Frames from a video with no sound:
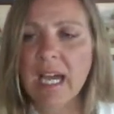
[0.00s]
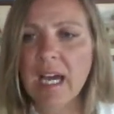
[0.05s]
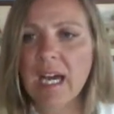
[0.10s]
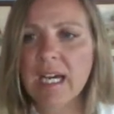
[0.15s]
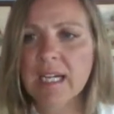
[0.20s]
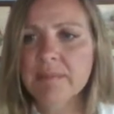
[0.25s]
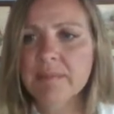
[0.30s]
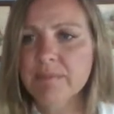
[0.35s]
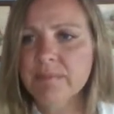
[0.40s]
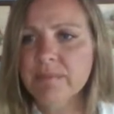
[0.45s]

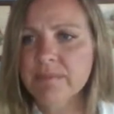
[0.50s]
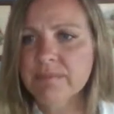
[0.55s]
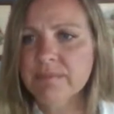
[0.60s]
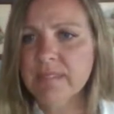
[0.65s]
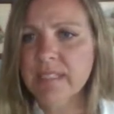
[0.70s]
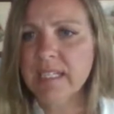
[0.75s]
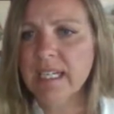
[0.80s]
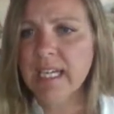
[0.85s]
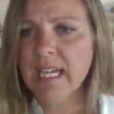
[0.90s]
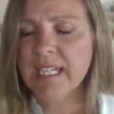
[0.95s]
Um,
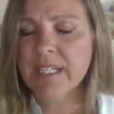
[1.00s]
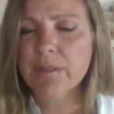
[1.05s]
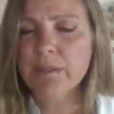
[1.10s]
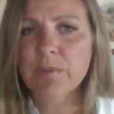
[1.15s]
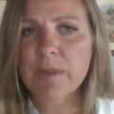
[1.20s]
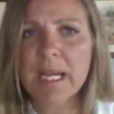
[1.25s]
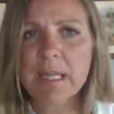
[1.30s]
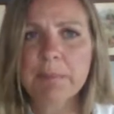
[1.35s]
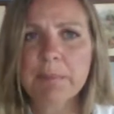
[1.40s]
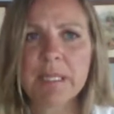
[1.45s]
and to
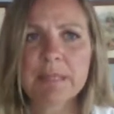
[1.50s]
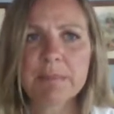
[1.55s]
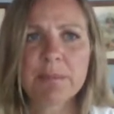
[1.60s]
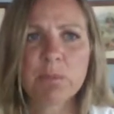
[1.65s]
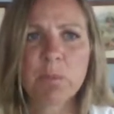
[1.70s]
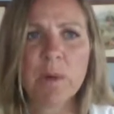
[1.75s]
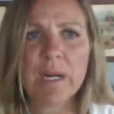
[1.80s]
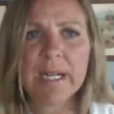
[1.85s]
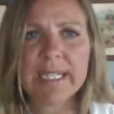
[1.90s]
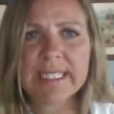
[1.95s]
wrap up,
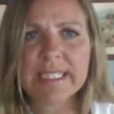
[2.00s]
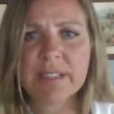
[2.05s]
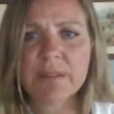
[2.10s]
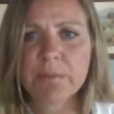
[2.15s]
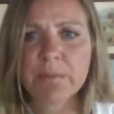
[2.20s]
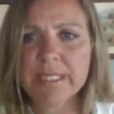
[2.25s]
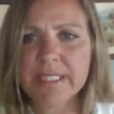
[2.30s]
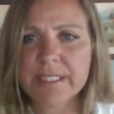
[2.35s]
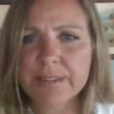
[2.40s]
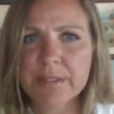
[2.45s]
why are
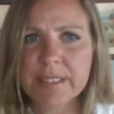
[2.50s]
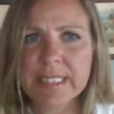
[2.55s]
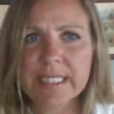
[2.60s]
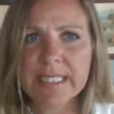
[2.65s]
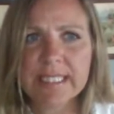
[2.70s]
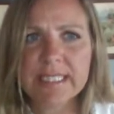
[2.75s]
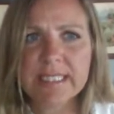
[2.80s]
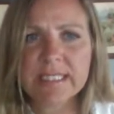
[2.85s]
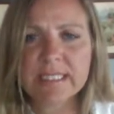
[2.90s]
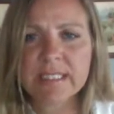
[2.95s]
we doing
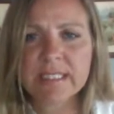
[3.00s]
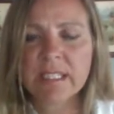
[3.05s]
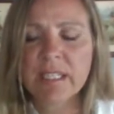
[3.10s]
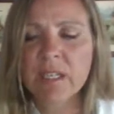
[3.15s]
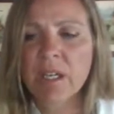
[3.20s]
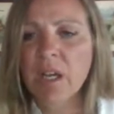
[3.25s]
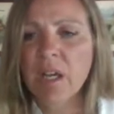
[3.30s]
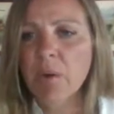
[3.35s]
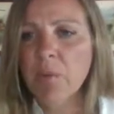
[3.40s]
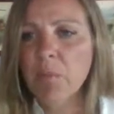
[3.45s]
this?
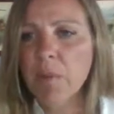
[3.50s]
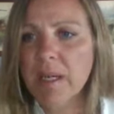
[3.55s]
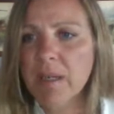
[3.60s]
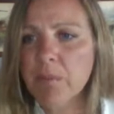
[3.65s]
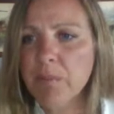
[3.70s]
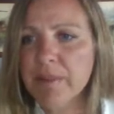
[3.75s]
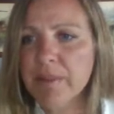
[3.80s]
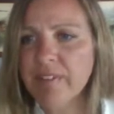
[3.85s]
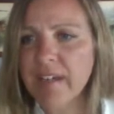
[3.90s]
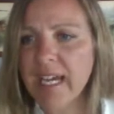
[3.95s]
Well,
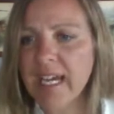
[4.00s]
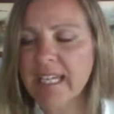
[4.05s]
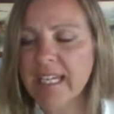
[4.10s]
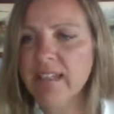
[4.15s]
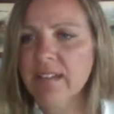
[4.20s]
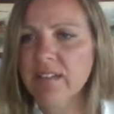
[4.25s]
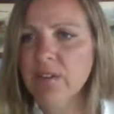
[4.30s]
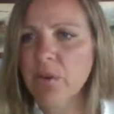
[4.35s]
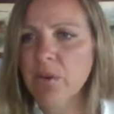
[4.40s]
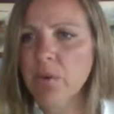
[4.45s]
we've had
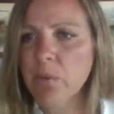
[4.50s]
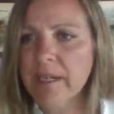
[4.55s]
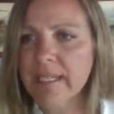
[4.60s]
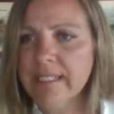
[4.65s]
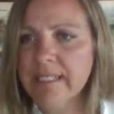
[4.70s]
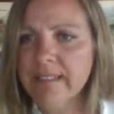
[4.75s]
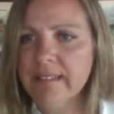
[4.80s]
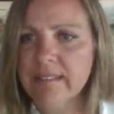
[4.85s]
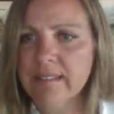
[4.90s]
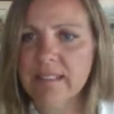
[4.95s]
quite
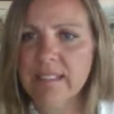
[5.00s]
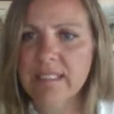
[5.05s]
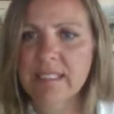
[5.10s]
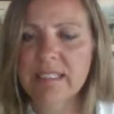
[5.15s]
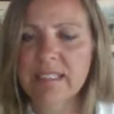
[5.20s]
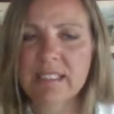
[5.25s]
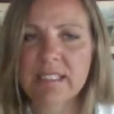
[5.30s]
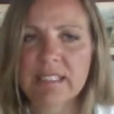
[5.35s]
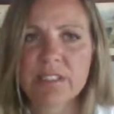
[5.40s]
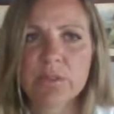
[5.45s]
a,
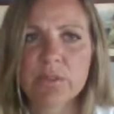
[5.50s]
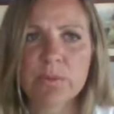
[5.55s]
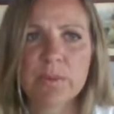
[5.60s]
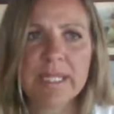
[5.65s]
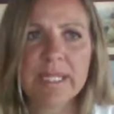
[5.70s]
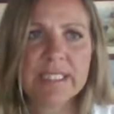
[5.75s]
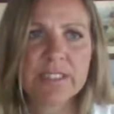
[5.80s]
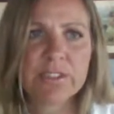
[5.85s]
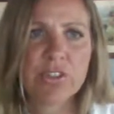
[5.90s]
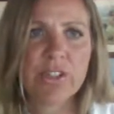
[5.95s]
a,
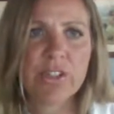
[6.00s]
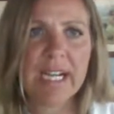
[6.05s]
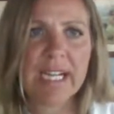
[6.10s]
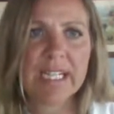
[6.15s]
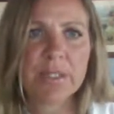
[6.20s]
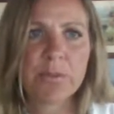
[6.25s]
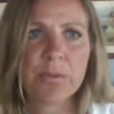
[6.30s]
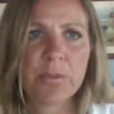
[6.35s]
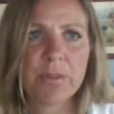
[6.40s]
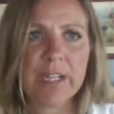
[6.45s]
great track
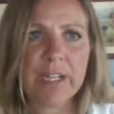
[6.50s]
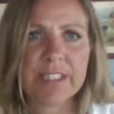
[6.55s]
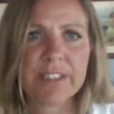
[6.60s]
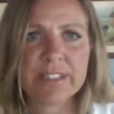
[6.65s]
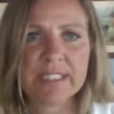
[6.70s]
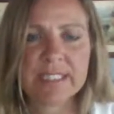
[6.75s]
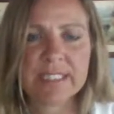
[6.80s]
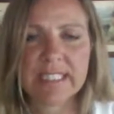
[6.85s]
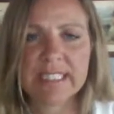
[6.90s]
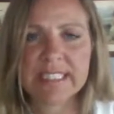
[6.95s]
record
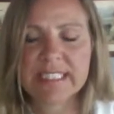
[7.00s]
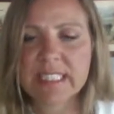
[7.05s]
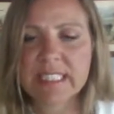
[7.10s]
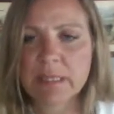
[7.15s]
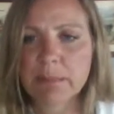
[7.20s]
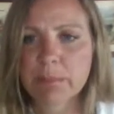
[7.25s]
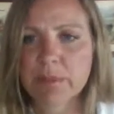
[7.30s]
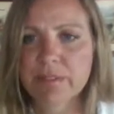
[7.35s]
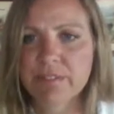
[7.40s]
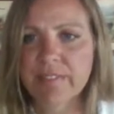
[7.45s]
in listing
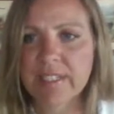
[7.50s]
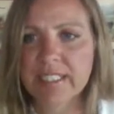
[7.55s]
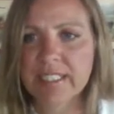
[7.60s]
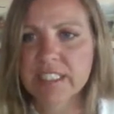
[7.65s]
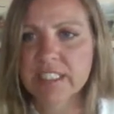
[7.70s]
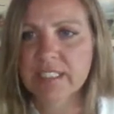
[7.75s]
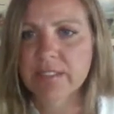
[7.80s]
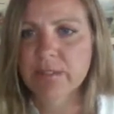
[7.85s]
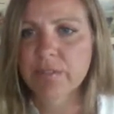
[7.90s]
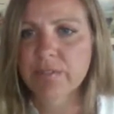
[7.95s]

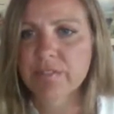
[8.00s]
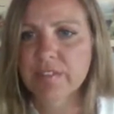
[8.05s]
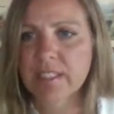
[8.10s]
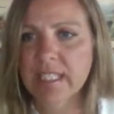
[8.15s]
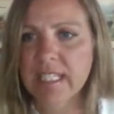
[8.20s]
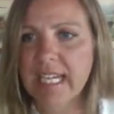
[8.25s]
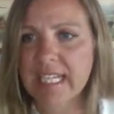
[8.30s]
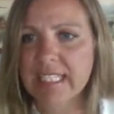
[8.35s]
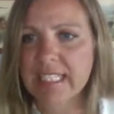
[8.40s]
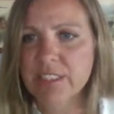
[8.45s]
prevention over the
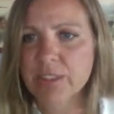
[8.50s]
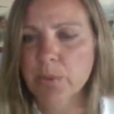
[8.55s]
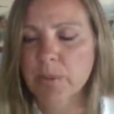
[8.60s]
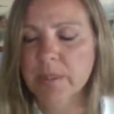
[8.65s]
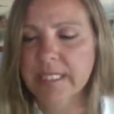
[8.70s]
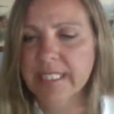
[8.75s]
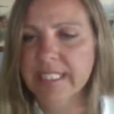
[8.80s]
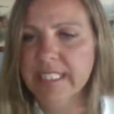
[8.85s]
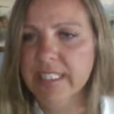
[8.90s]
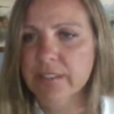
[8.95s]
last
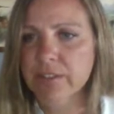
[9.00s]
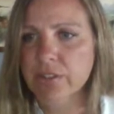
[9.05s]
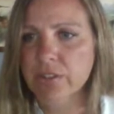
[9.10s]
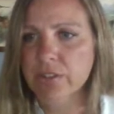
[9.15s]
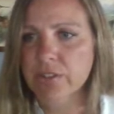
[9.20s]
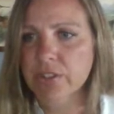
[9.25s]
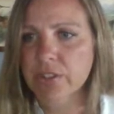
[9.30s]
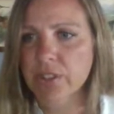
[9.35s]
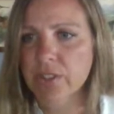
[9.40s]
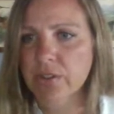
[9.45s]
20 years or
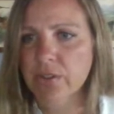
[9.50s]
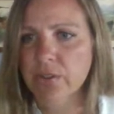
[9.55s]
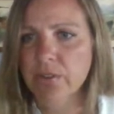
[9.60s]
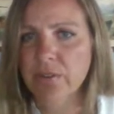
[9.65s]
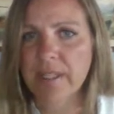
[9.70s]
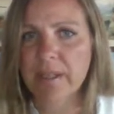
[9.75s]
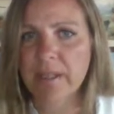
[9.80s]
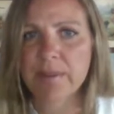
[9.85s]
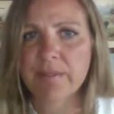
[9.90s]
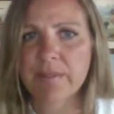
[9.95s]
so
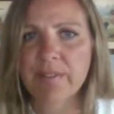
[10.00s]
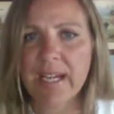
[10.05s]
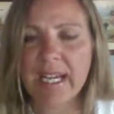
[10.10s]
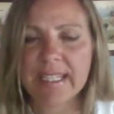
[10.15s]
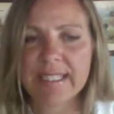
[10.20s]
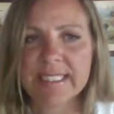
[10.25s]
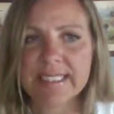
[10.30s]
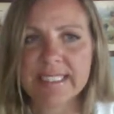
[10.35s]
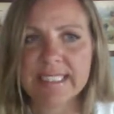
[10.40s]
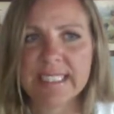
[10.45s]
that we've
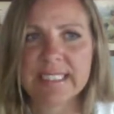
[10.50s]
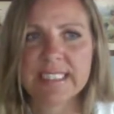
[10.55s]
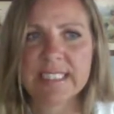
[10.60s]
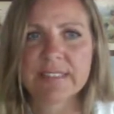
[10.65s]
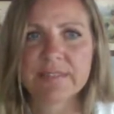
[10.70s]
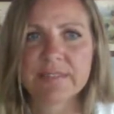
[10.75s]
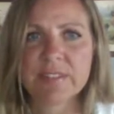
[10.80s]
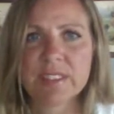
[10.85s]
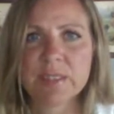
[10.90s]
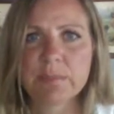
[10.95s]
had the
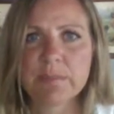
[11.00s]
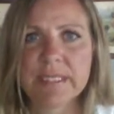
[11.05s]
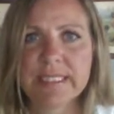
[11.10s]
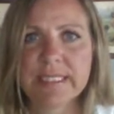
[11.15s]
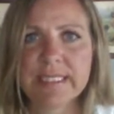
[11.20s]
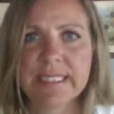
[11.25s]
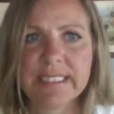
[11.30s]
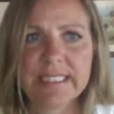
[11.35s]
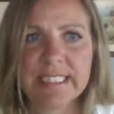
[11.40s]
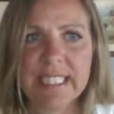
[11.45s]
sensitive
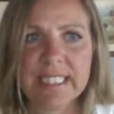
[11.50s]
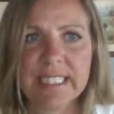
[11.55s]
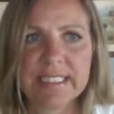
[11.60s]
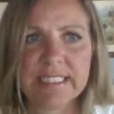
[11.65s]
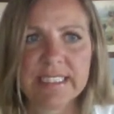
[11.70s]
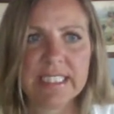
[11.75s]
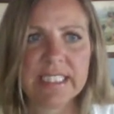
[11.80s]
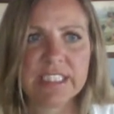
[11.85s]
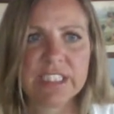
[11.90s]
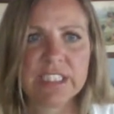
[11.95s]
species
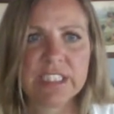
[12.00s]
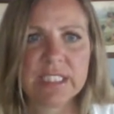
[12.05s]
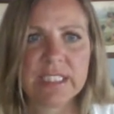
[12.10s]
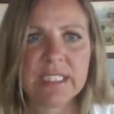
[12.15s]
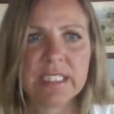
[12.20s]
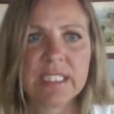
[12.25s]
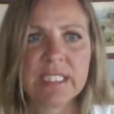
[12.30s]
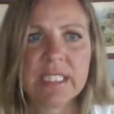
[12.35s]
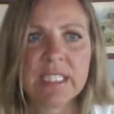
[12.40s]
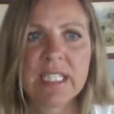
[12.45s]
designation.